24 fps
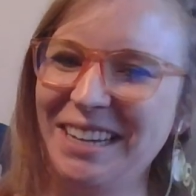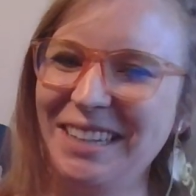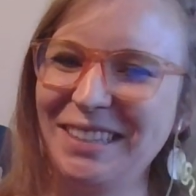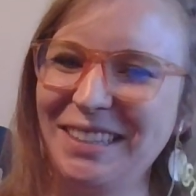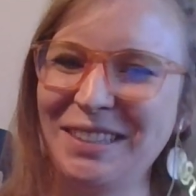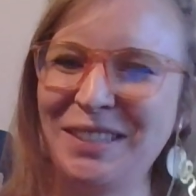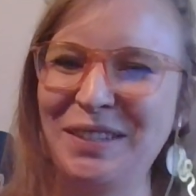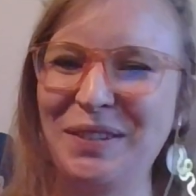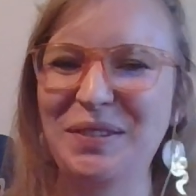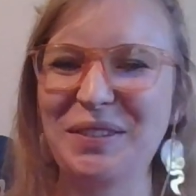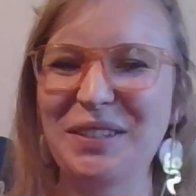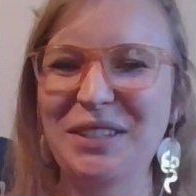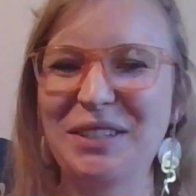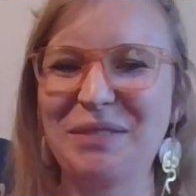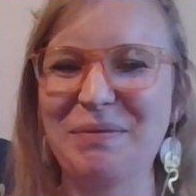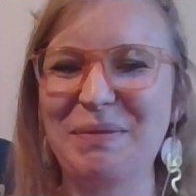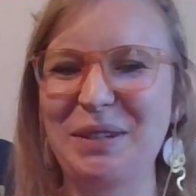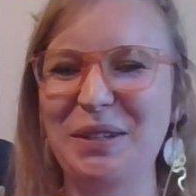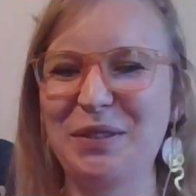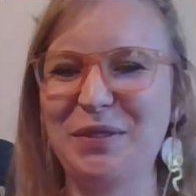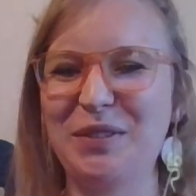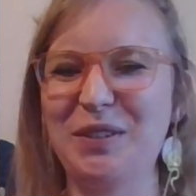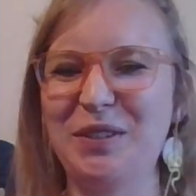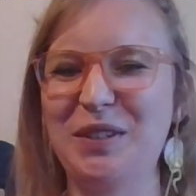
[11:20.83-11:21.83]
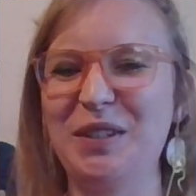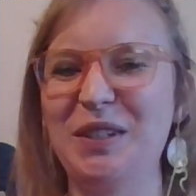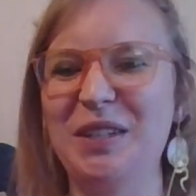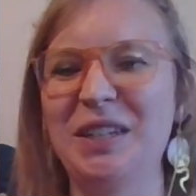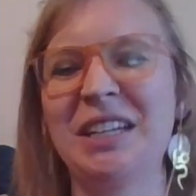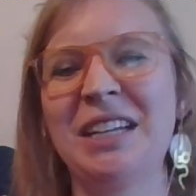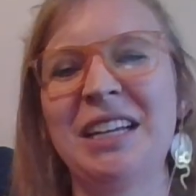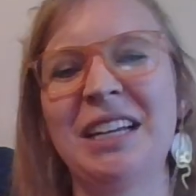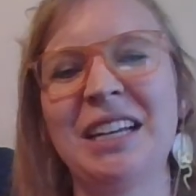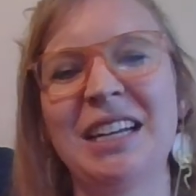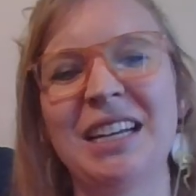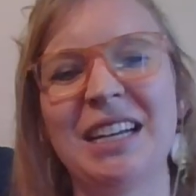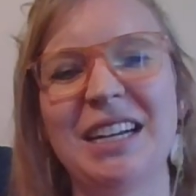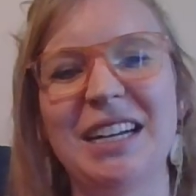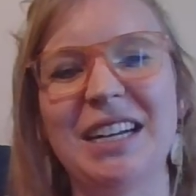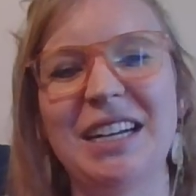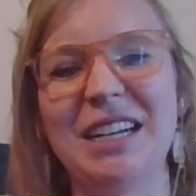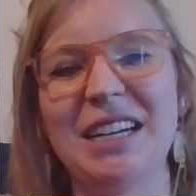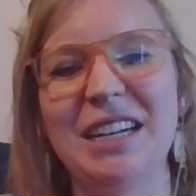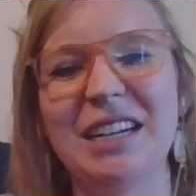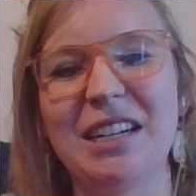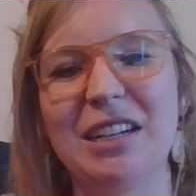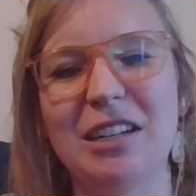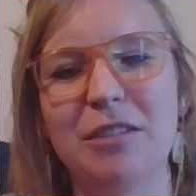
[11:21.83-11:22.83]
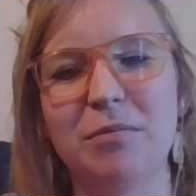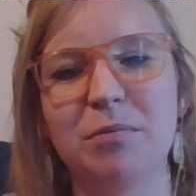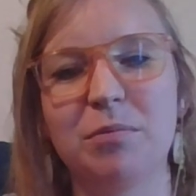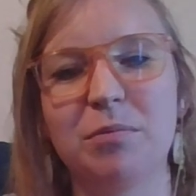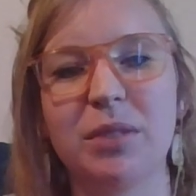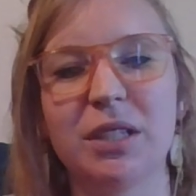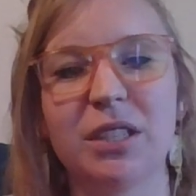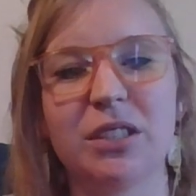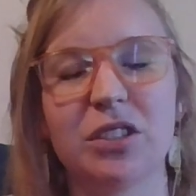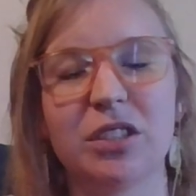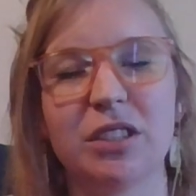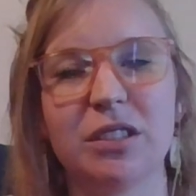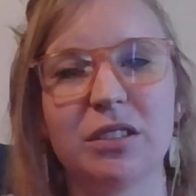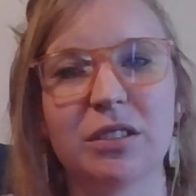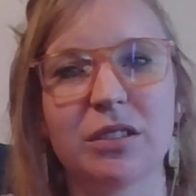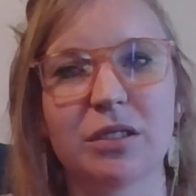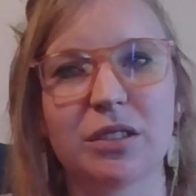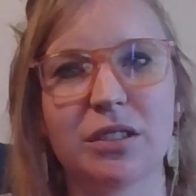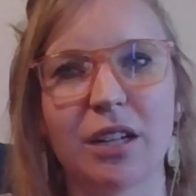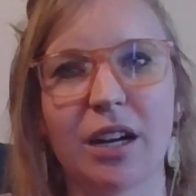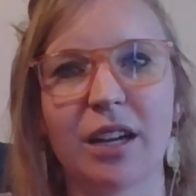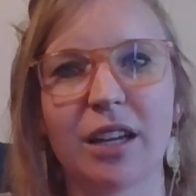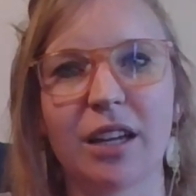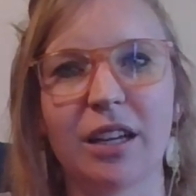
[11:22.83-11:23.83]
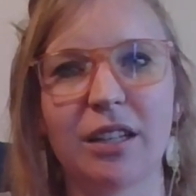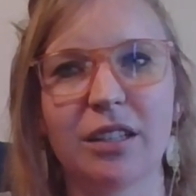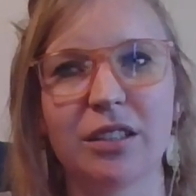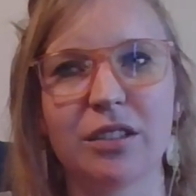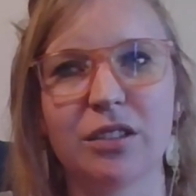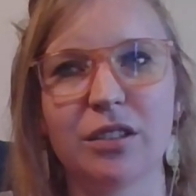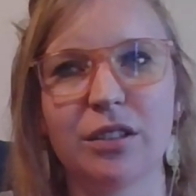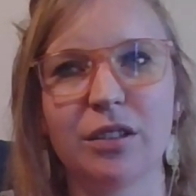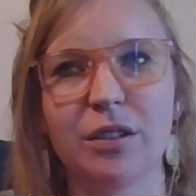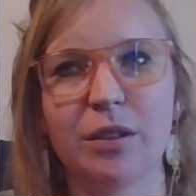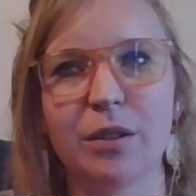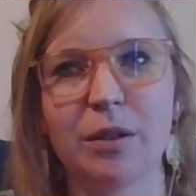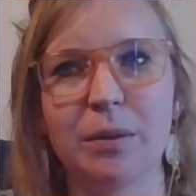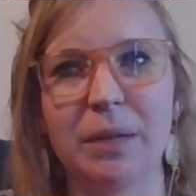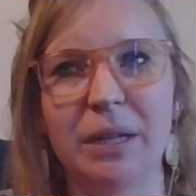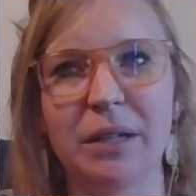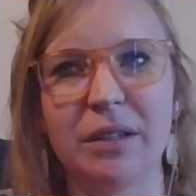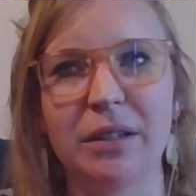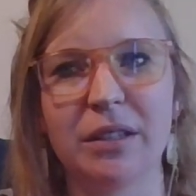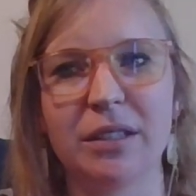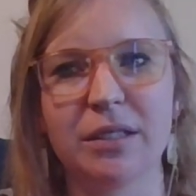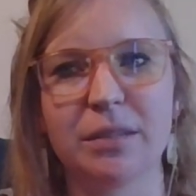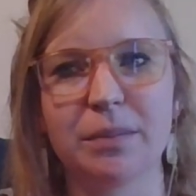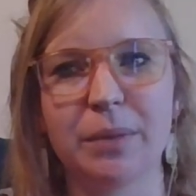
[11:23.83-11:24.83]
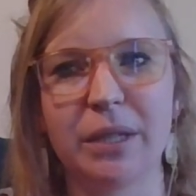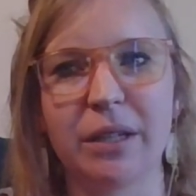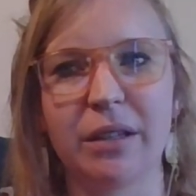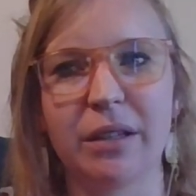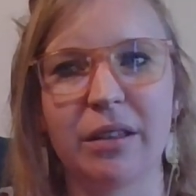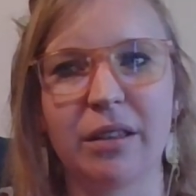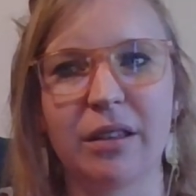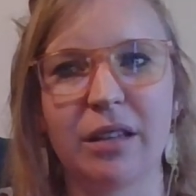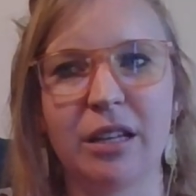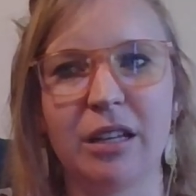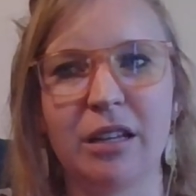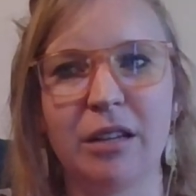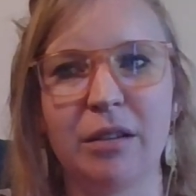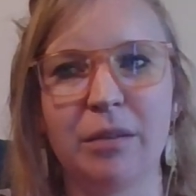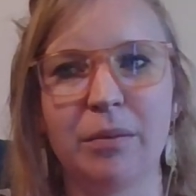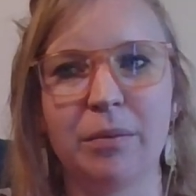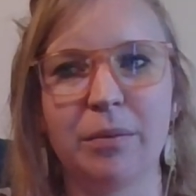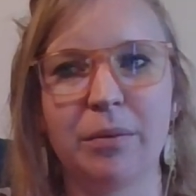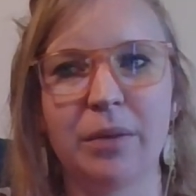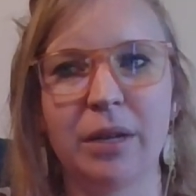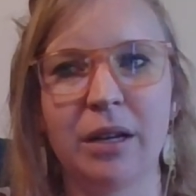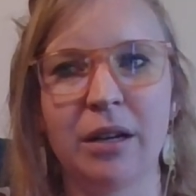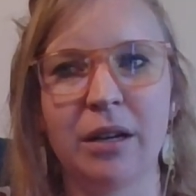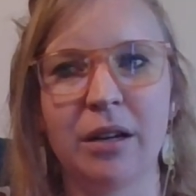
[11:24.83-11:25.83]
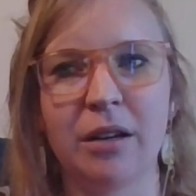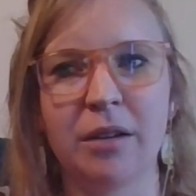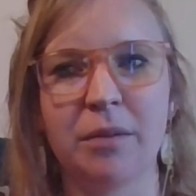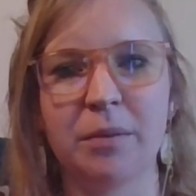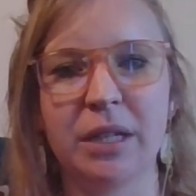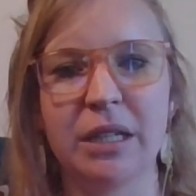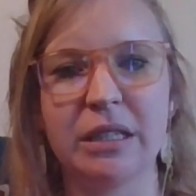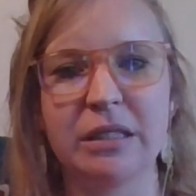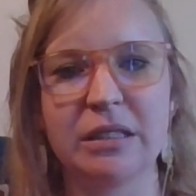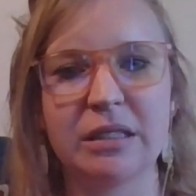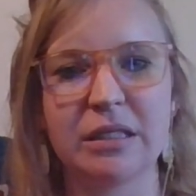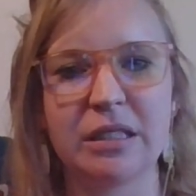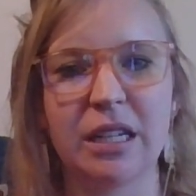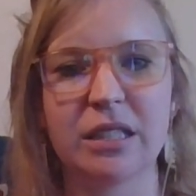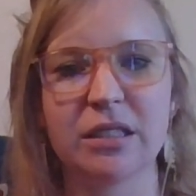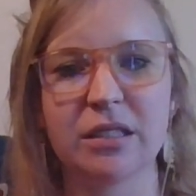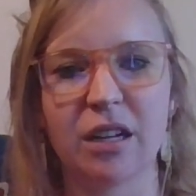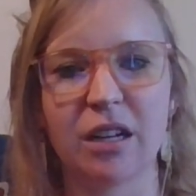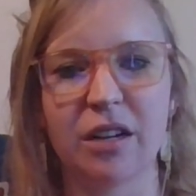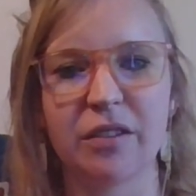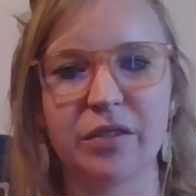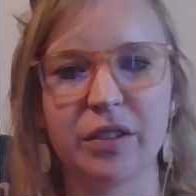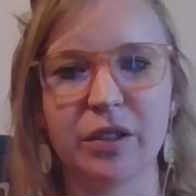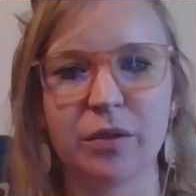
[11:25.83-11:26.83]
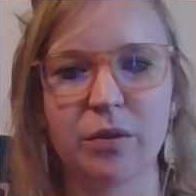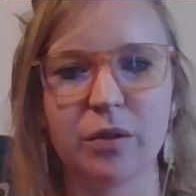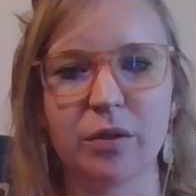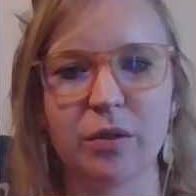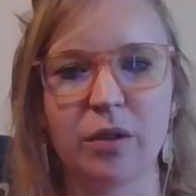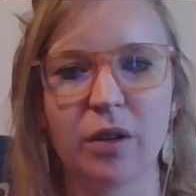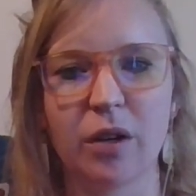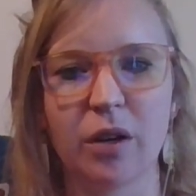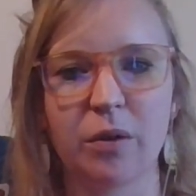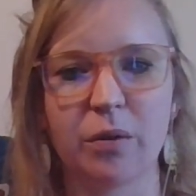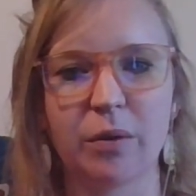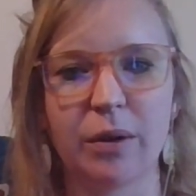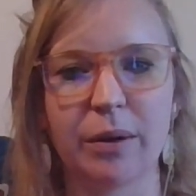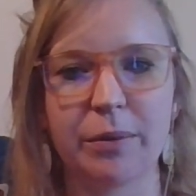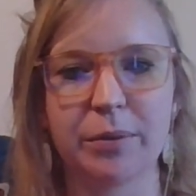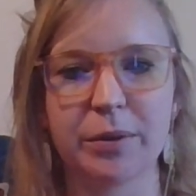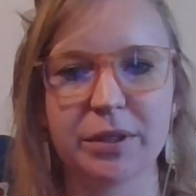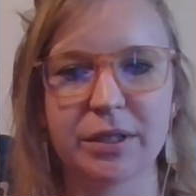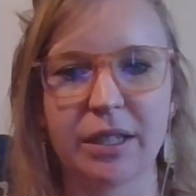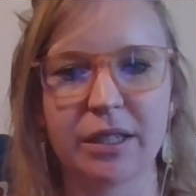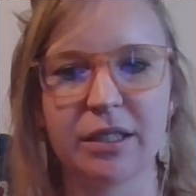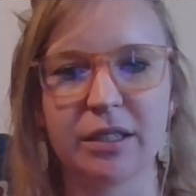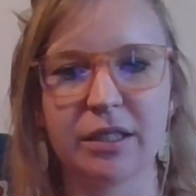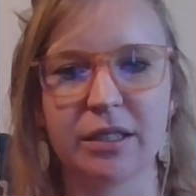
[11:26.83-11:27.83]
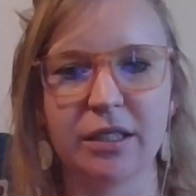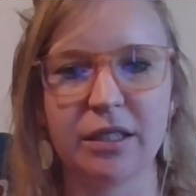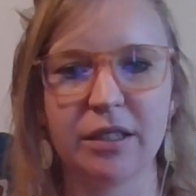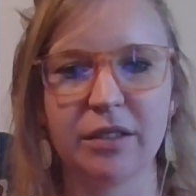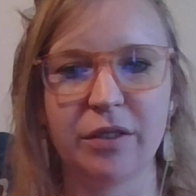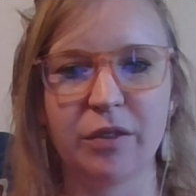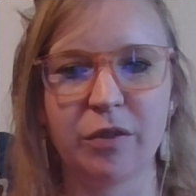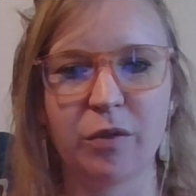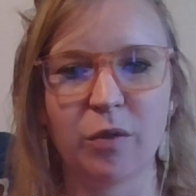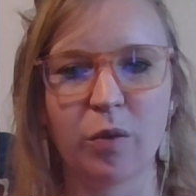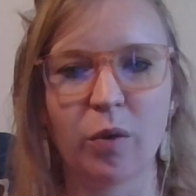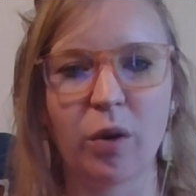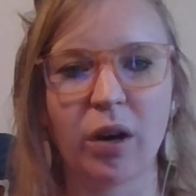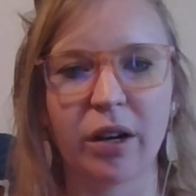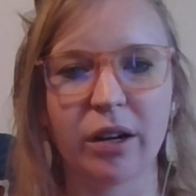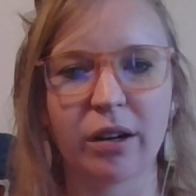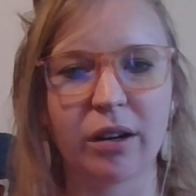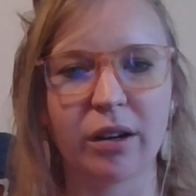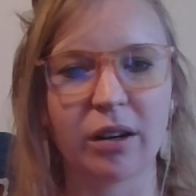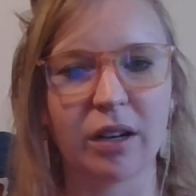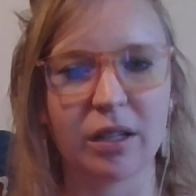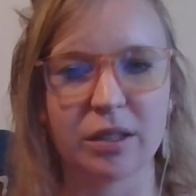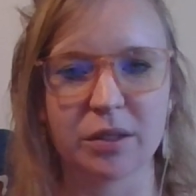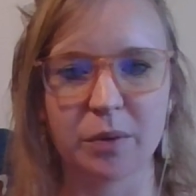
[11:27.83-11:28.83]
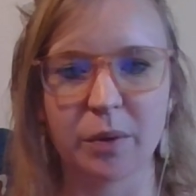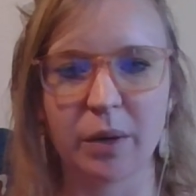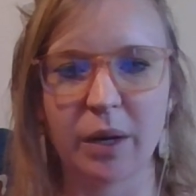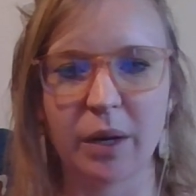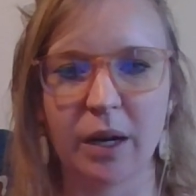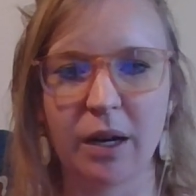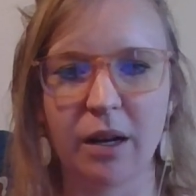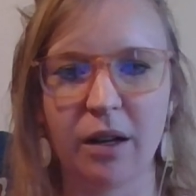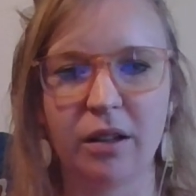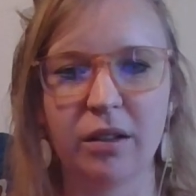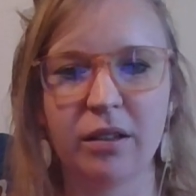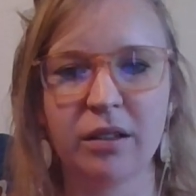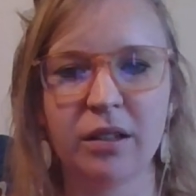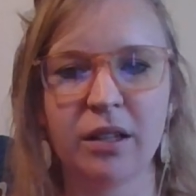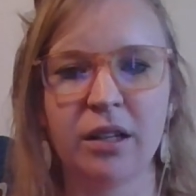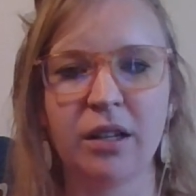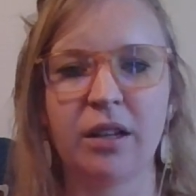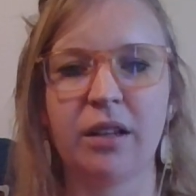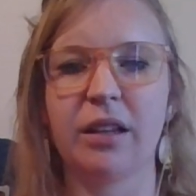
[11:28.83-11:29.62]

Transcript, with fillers: and they're really beautiful. Um, but she's talking too about this big theme uh, because snakes often are representative of water as well.